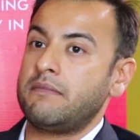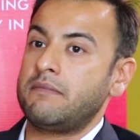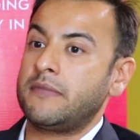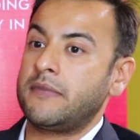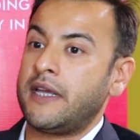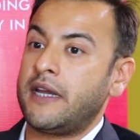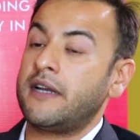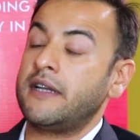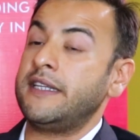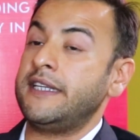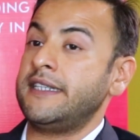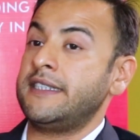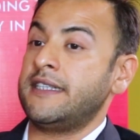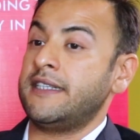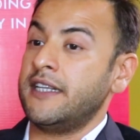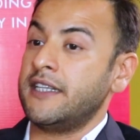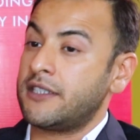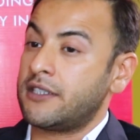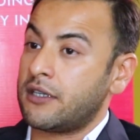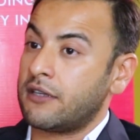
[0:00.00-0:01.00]
there are this
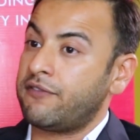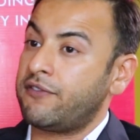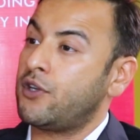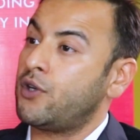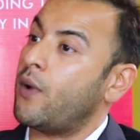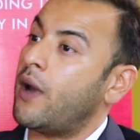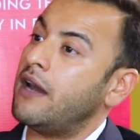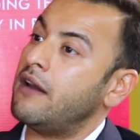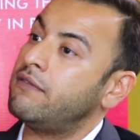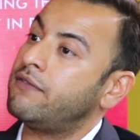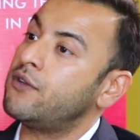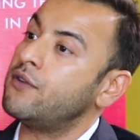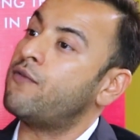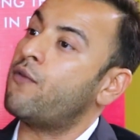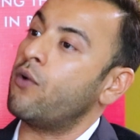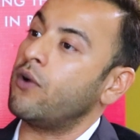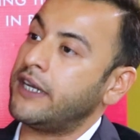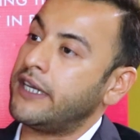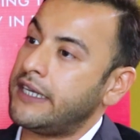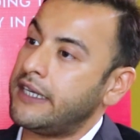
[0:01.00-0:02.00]
list of 12 to
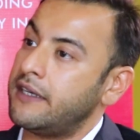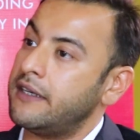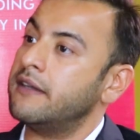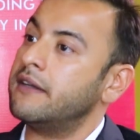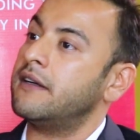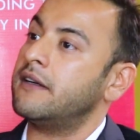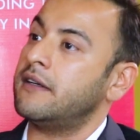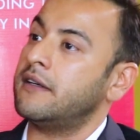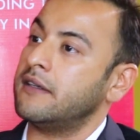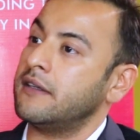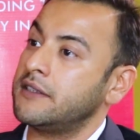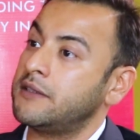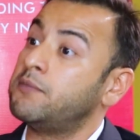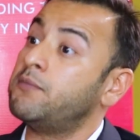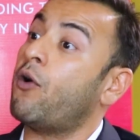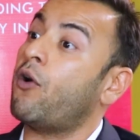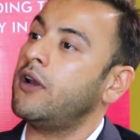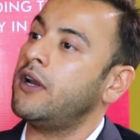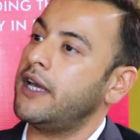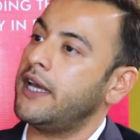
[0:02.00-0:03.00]
14
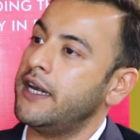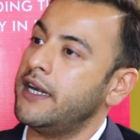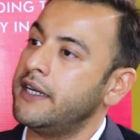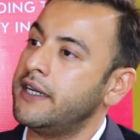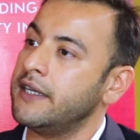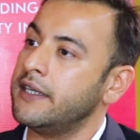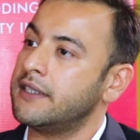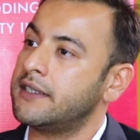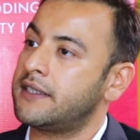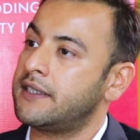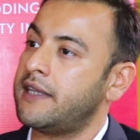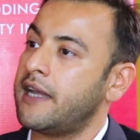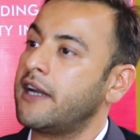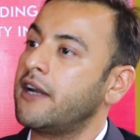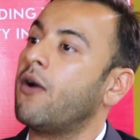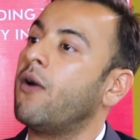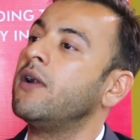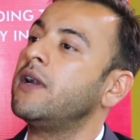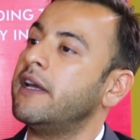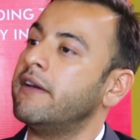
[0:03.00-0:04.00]
small irritants
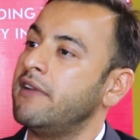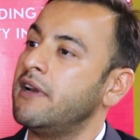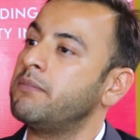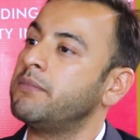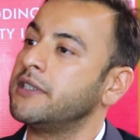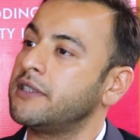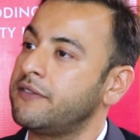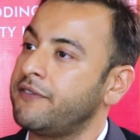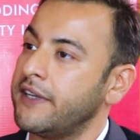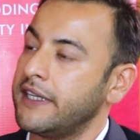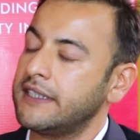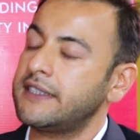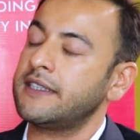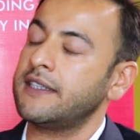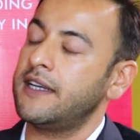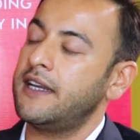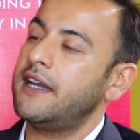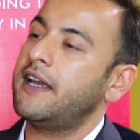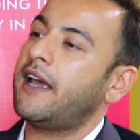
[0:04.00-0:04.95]
that all developers face,